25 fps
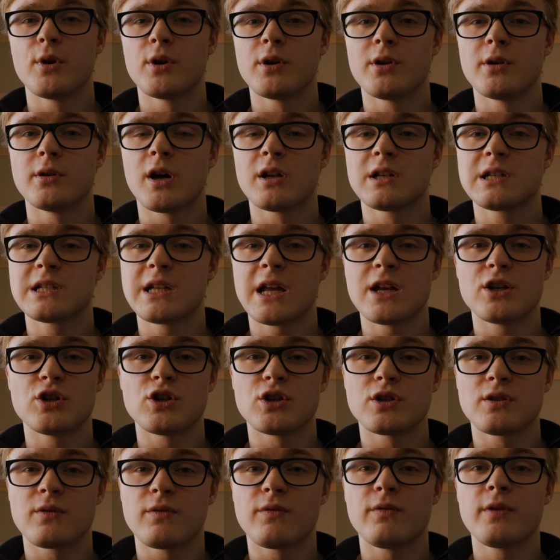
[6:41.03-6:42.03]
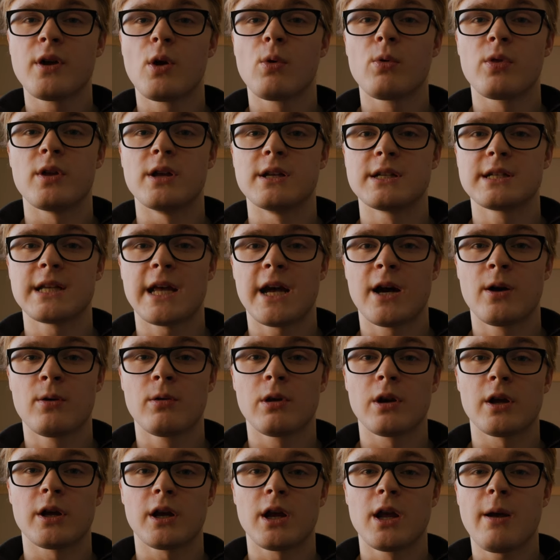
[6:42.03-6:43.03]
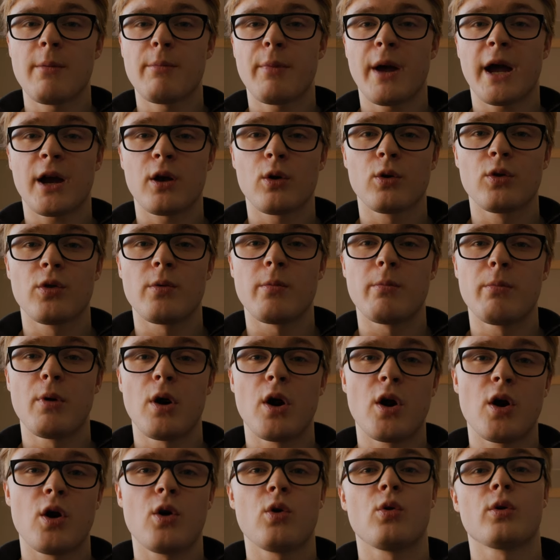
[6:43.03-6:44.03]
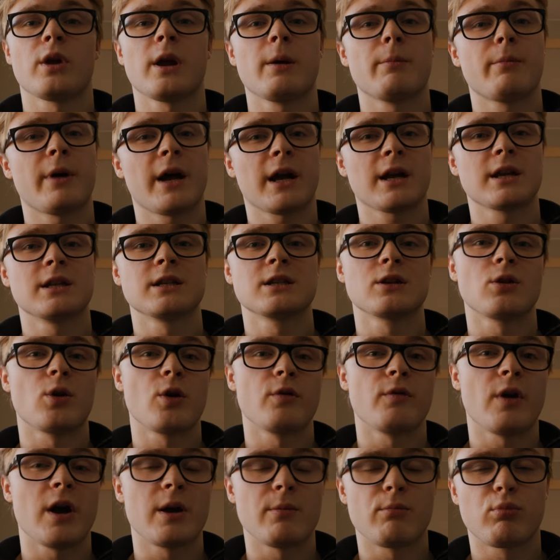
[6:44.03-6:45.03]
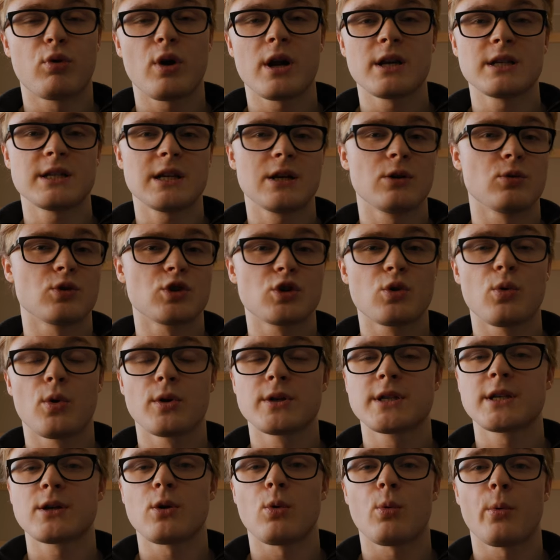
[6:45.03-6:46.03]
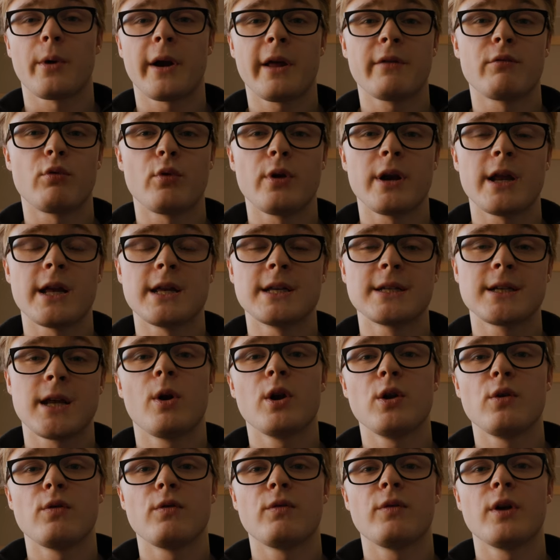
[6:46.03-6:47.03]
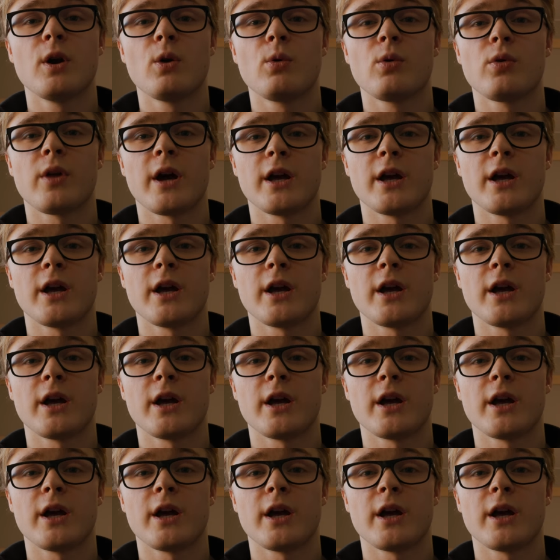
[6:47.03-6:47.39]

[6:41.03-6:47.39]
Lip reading: but I'd say just fill this out, like get back on the bar or get back into the overhead pressing or squatting or whatever it is when you feel